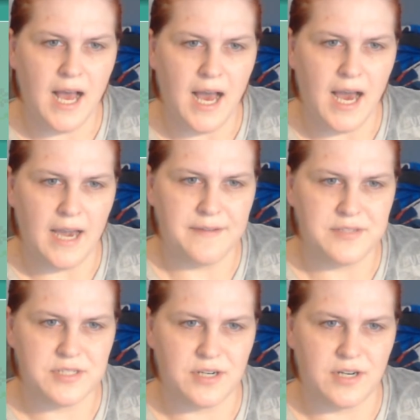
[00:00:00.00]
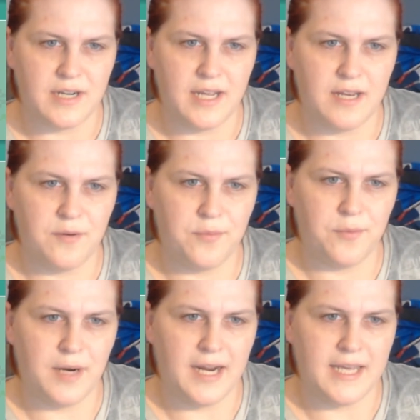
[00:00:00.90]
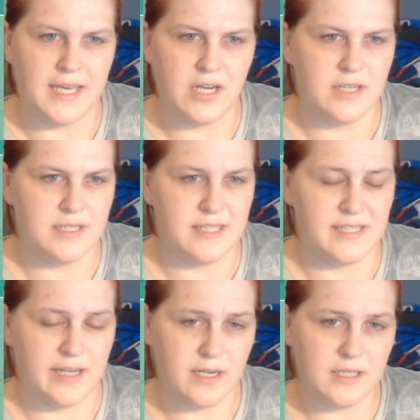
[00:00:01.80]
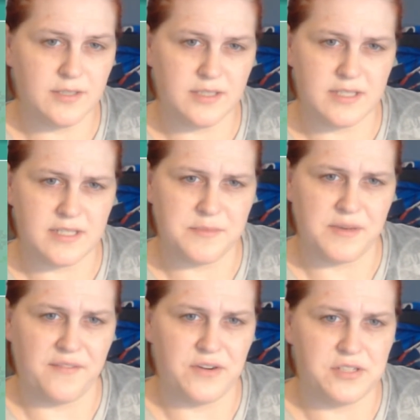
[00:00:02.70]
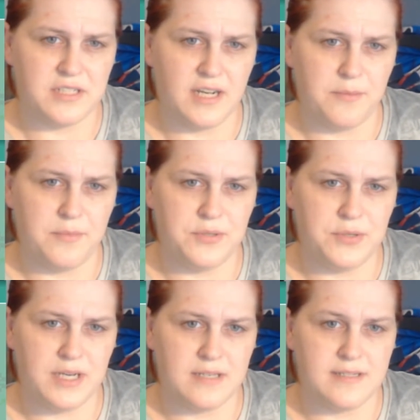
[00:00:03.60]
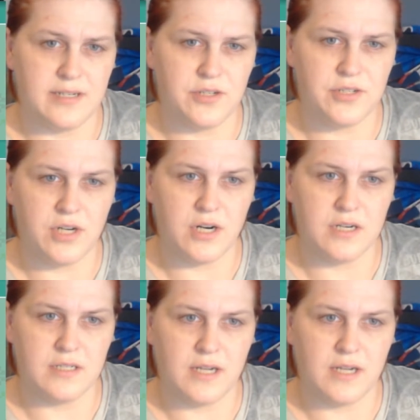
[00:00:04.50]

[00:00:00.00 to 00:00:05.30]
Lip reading: I've started right here in the center. This is my first time doing a center start.